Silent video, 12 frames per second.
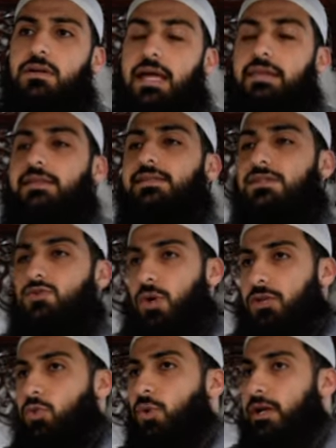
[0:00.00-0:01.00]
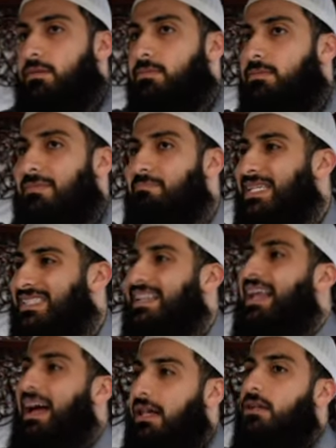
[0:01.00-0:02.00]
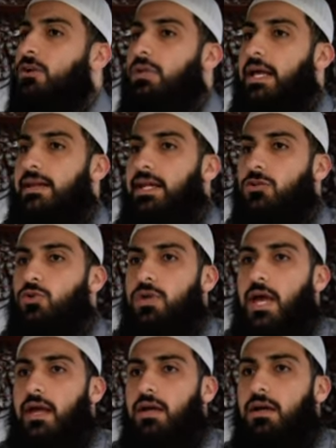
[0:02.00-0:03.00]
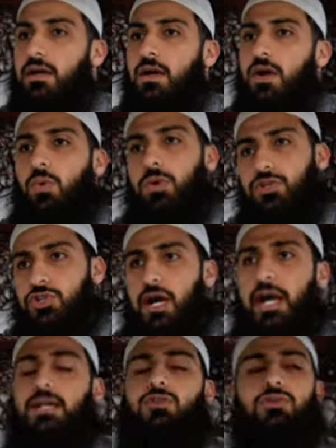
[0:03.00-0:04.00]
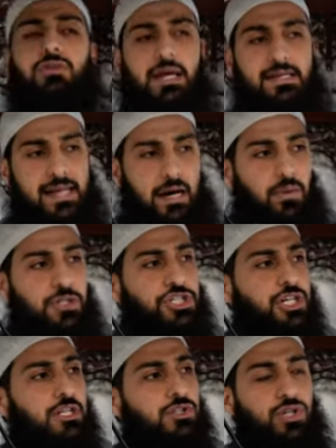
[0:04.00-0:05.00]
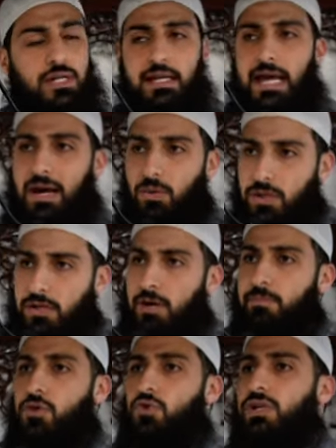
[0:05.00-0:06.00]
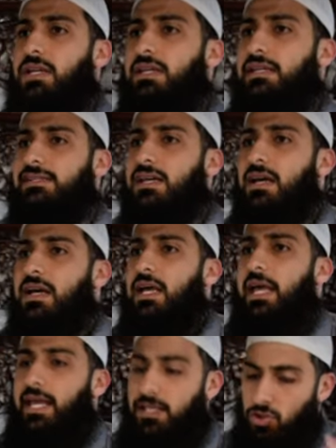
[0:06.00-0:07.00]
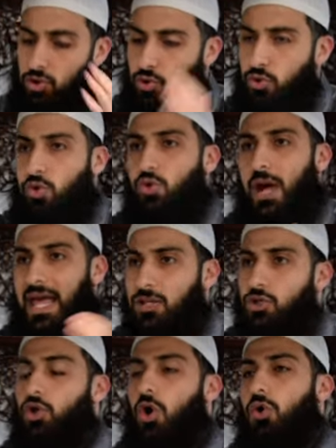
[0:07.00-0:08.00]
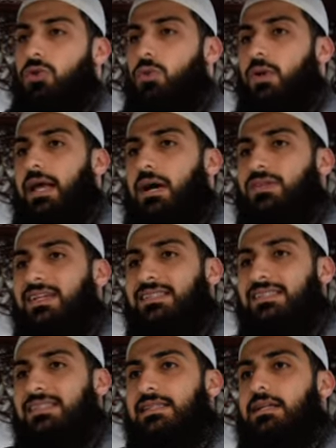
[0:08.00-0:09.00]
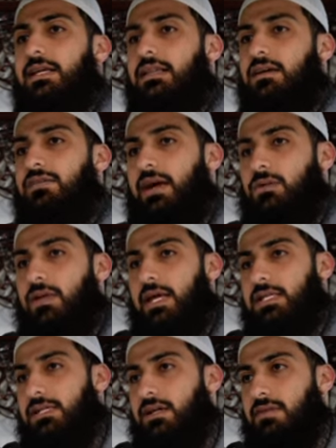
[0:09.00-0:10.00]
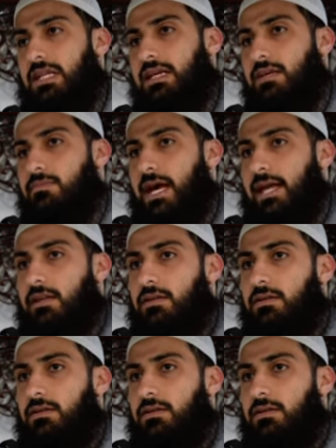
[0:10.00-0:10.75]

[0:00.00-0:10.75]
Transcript: And this is what we're miscalculating today. We're trying to raise our children and our communities in do and don't without instilling the foundation of al-Iman.